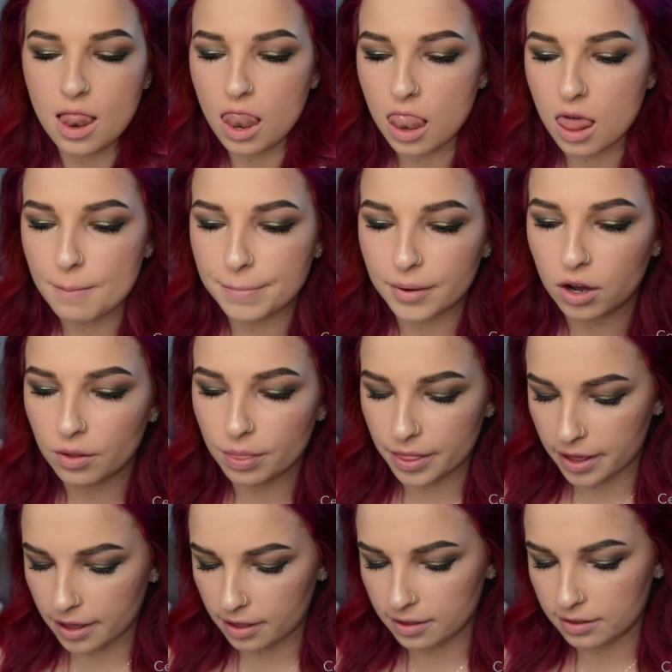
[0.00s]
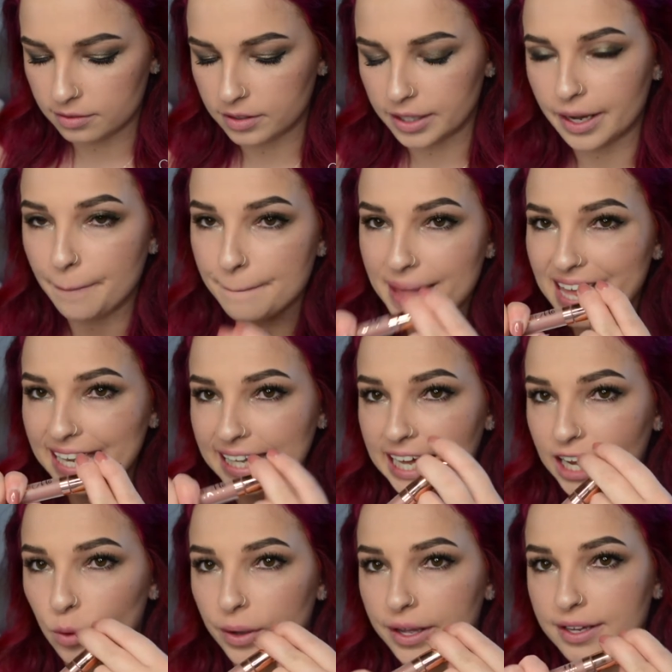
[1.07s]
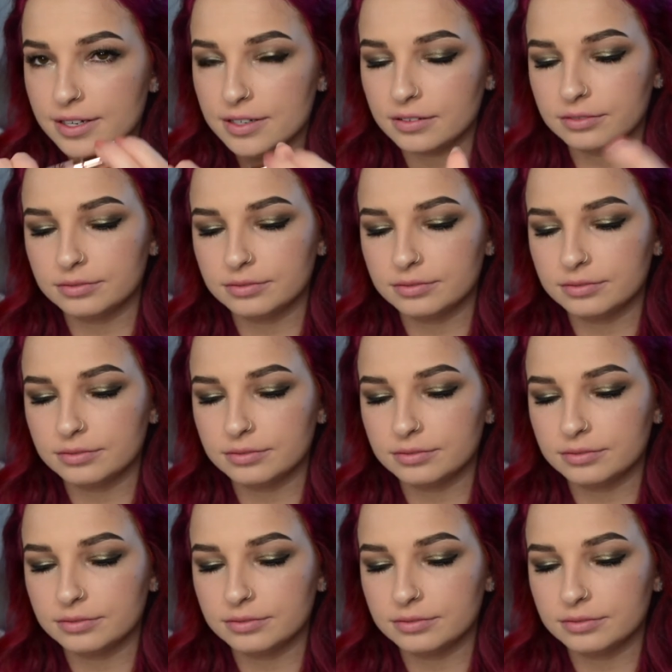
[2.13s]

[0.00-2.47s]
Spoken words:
lip on there, like a matte liquid.